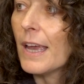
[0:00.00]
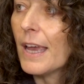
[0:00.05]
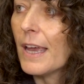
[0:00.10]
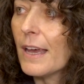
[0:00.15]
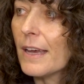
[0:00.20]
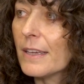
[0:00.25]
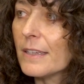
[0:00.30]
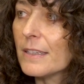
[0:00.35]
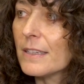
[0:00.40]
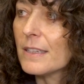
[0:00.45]

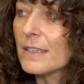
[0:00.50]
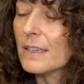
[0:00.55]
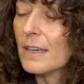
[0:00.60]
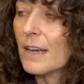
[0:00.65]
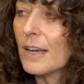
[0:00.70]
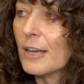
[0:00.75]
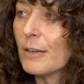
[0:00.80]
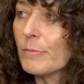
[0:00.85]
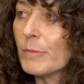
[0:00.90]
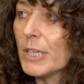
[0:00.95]
And
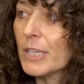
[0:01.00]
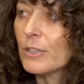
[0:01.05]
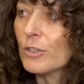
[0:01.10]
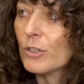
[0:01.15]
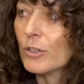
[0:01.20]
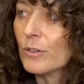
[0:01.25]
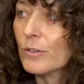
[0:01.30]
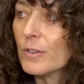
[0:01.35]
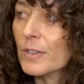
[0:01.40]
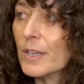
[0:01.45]
it
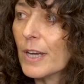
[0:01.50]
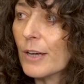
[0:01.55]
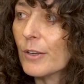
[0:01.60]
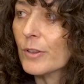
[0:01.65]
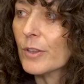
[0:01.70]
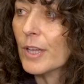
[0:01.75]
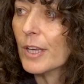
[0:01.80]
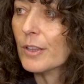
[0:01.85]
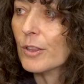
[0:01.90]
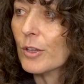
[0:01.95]
turns
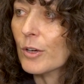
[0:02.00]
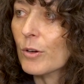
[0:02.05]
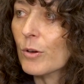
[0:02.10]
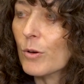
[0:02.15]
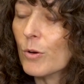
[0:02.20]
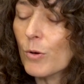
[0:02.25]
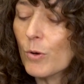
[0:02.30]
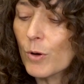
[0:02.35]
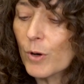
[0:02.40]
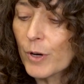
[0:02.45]
out that the
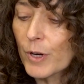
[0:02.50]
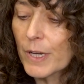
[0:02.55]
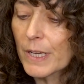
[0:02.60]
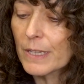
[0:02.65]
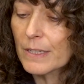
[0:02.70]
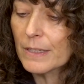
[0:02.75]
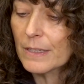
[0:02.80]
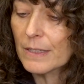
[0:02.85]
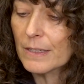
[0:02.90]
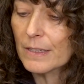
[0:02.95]

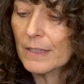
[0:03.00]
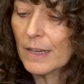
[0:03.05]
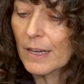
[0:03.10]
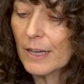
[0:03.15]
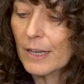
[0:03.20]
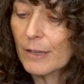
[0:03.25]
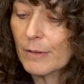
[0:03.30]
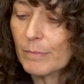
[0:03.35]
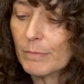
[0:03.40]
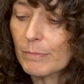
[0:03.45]
chorus
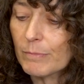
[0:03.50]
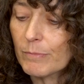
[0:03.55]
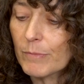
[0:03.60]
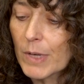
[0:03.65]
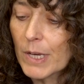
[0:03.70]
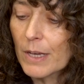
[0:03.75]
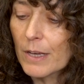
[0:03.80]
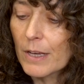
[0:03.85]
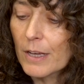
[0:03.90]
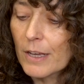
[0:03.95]

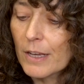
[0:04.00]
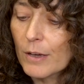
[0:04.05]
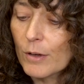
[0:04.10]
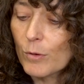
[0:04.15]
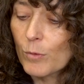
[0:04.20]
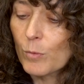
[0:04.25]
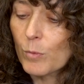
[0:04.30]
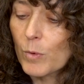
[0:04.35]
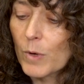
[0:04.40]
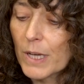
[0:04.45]

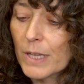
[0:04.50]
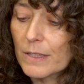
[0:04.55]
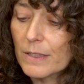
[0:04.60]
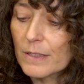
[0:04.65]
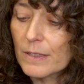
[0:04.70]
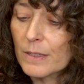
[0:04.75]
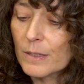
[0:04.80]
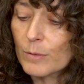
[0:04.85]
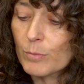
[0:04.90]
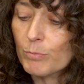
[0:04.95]

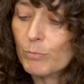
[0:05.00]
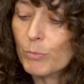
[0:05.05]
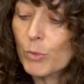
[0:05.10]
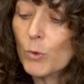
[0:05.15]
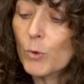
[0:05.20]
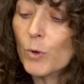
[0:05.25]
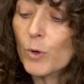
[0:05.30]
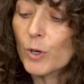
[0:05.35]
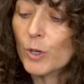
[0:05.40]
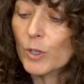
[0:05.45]
was
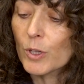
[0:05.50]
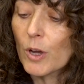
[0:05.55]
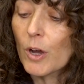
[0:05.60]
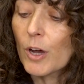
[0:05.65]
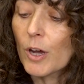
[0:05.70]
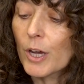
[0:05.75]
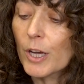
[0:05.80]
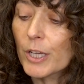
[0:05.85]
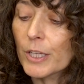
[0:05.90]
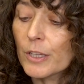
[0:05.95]
born
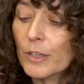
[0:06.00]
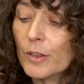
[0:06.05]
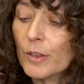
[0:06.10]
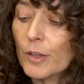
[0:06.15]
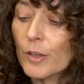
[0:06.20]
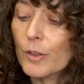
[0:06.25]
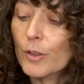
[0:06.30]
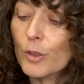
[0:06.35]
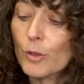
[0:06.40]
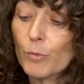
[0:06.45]
on
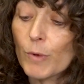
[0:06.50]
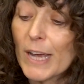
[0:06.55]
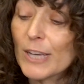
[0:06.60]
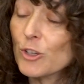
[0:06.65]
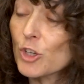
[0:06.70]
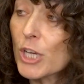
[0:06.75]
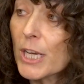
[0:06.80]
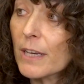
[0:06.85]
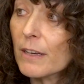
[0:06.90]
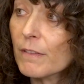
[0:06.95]
the
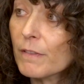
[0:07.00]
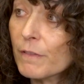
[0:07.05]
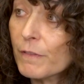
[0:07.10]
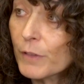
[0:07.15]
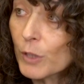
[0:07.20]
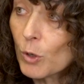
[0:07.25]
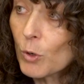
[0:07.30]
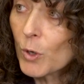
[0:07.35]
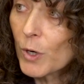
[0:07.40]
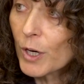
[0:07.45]
threshing
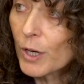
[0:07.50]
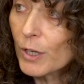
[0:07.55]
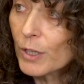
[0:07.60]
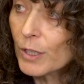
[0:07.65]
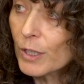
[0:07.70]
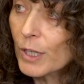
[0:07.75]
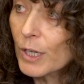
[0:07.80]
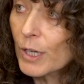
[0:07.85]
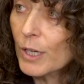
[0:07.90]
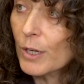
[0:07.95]

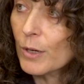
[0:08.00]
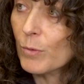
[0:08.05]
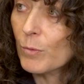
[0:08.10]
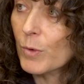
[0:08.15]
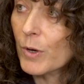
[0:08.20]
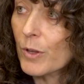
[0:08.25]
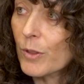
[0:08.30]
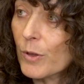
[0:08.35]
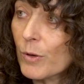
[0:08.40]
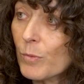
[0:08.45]
floor
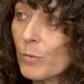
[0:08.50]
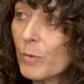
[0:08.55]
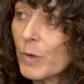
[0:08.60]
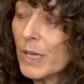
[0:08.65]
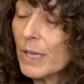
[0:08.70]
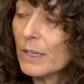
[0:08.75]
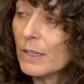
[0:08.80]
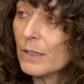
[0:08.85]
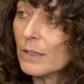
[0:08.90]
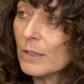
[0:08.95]
where the
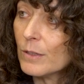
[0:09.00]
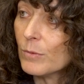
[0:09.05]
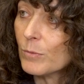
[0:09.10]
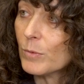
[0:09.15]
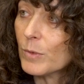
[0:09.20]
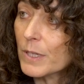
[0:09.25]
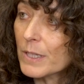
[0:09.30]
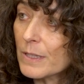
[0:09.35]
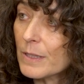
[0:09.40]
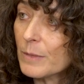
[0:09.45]
wheat
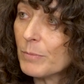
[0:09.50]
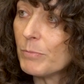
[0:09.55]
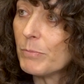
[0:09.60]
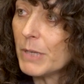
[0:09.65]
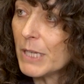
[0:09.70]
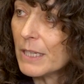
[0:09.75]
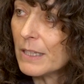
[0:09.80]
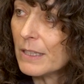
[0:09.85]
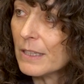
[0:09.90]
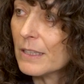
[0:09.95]
was
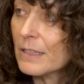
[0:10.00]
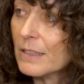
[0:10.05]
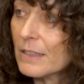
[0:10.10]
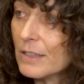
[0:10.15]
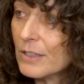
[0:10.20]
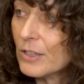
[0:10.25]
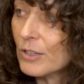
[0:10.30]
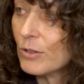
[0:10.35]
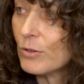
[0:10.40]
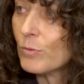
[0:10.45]

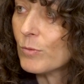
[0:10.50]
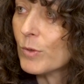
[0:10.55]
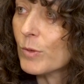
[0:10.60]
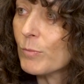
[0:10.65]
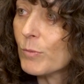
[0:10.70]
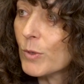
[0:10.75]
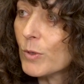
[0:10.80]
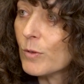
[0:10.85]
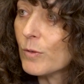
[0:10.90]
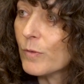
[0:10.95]
beaten to
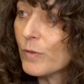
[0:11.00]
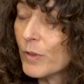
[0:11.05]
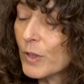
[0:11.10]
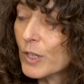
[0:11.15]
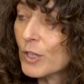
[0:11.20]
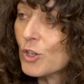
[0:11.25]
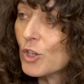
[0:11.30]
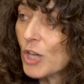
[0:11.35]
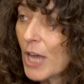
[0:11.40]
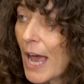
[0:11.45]
remove
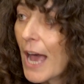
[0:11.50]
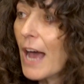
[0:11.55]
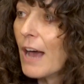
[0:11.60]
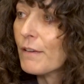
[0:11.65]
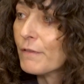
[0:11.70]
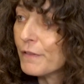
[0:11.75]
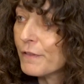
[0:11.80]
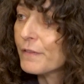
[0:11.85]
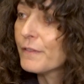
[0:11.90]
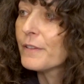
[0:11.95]
the
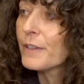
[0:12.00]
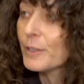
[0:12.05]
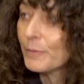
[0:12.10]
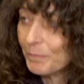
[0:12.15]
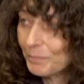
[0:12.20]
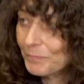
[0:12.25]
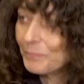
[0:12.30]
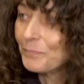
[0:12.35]
chaff.